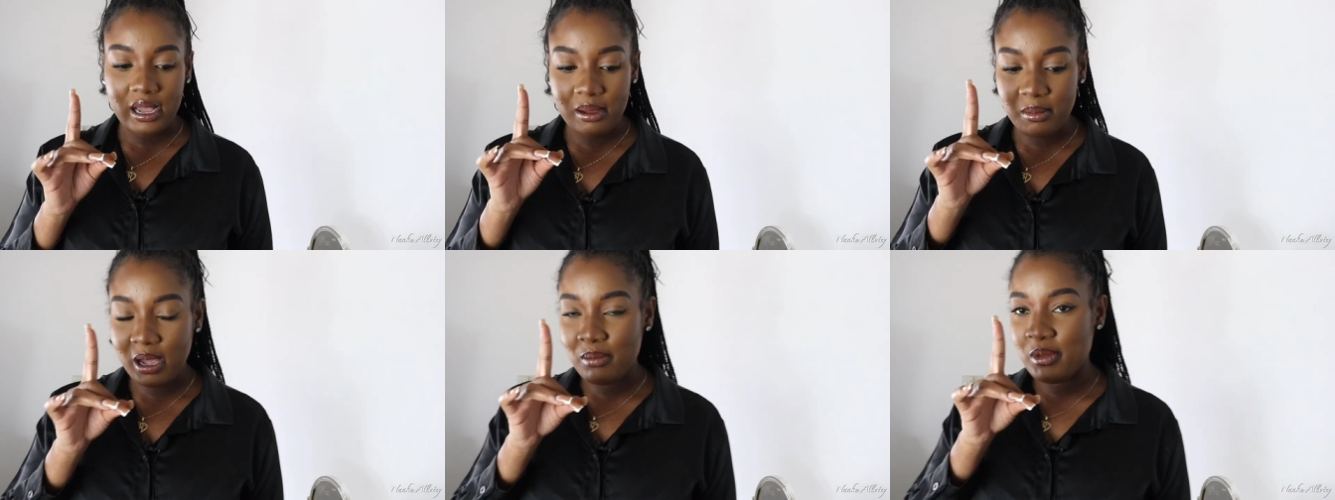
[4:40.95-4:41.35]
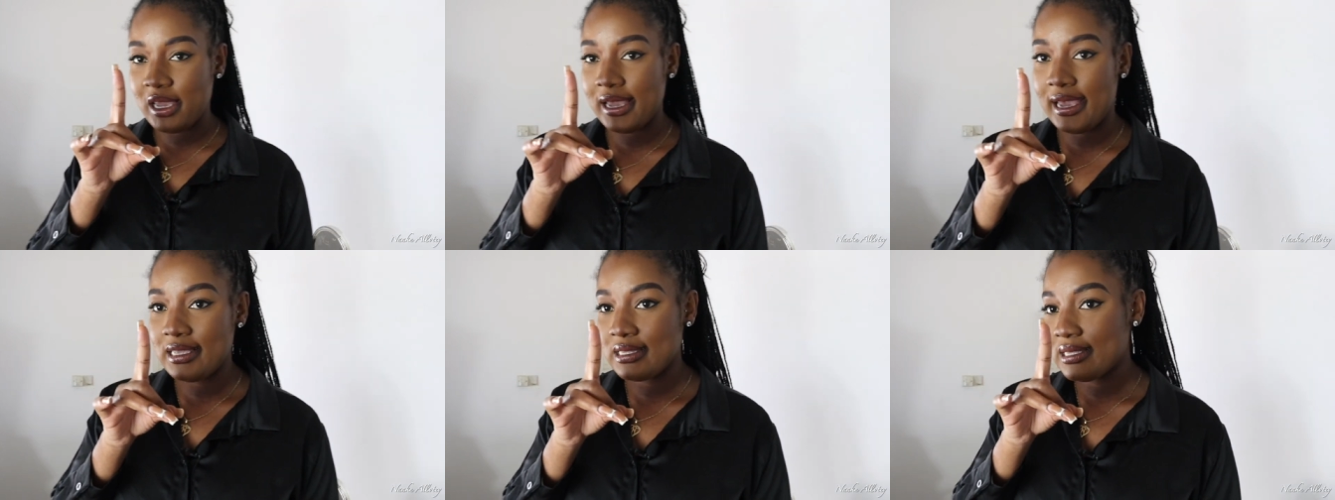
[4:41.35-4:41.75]
I'm coming,
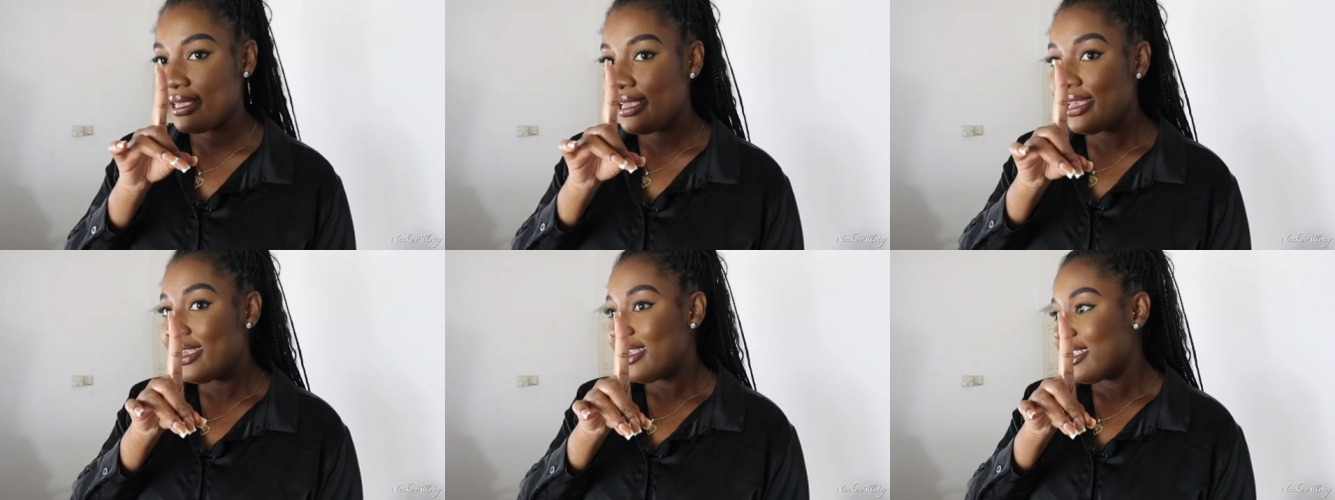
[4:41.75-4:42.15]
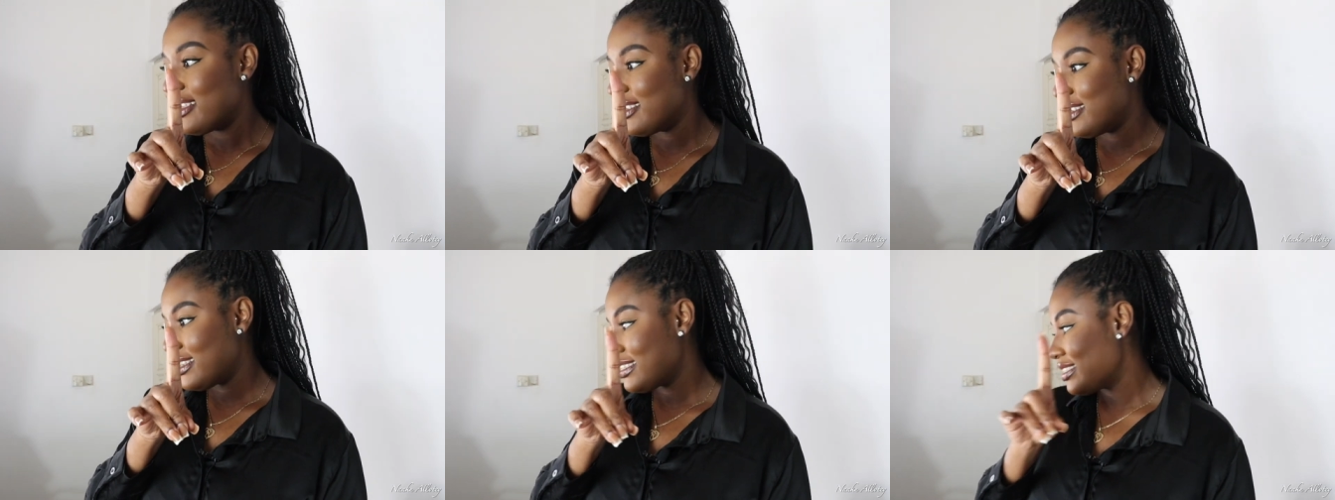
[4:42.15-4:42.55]
guys,
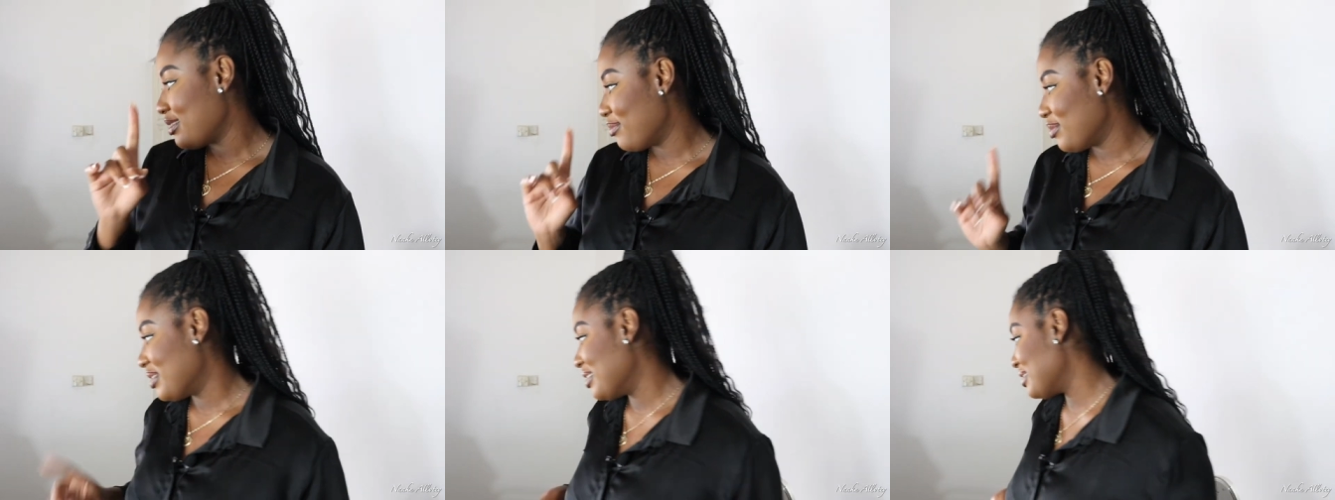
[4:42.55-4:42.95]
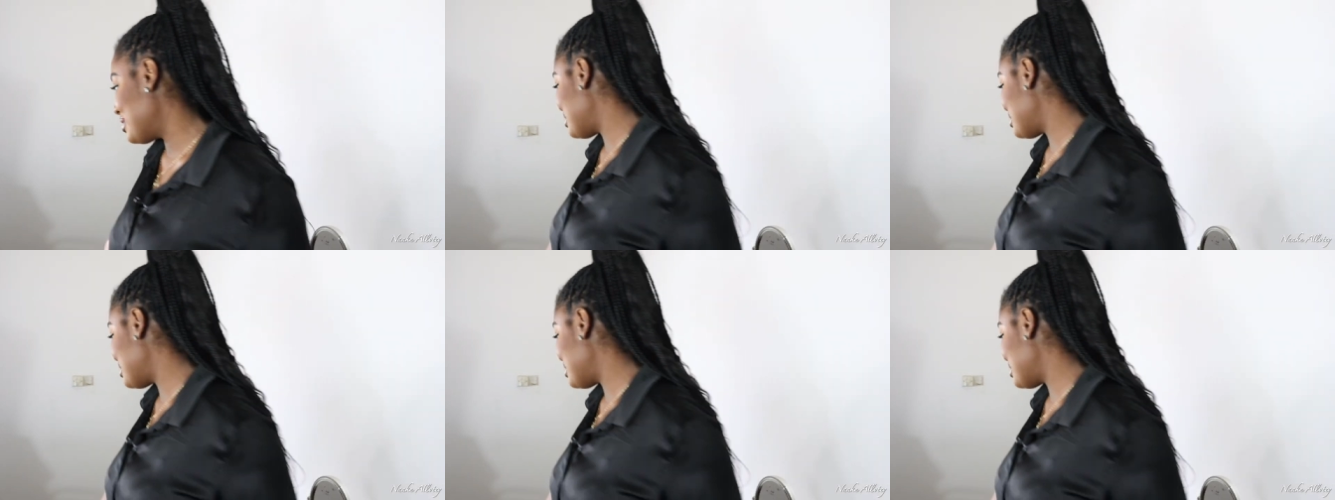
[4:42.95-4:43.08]
just a minute.